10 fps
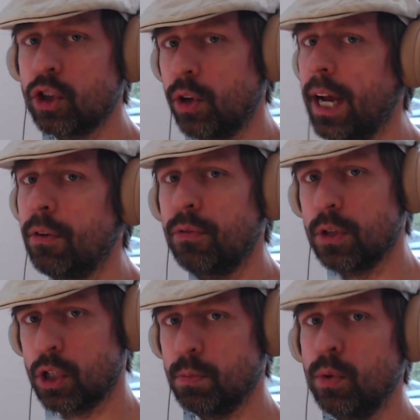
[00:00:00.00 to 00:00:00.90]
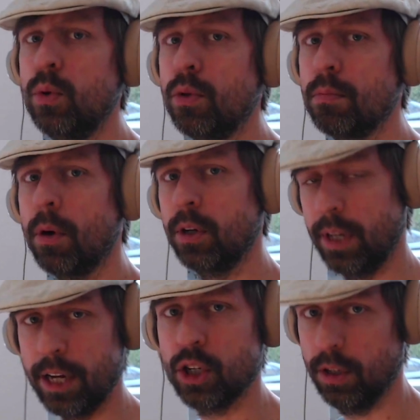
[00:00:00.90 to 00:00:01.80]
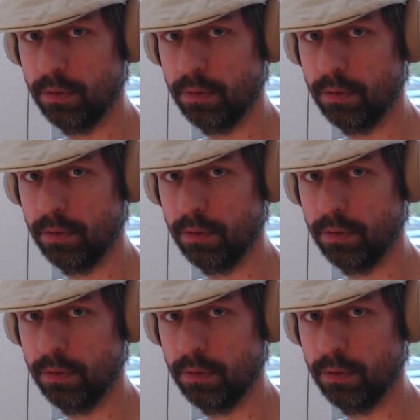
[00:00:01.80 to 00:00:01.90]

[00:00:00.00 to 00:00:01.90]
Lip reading: trick for smooth modulation.